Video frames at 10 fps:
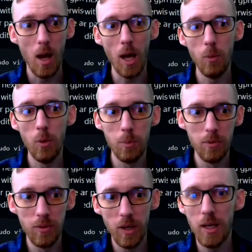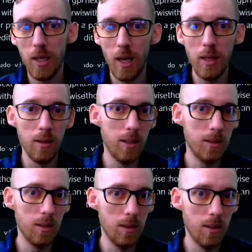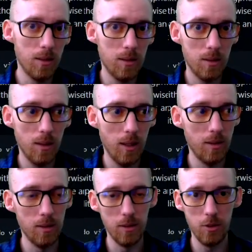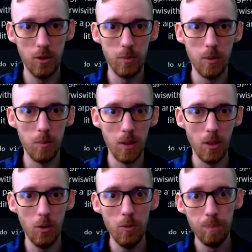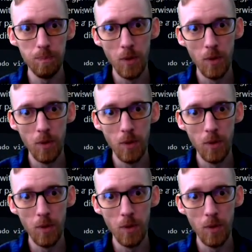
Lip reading: I will provide a link to this in the description below.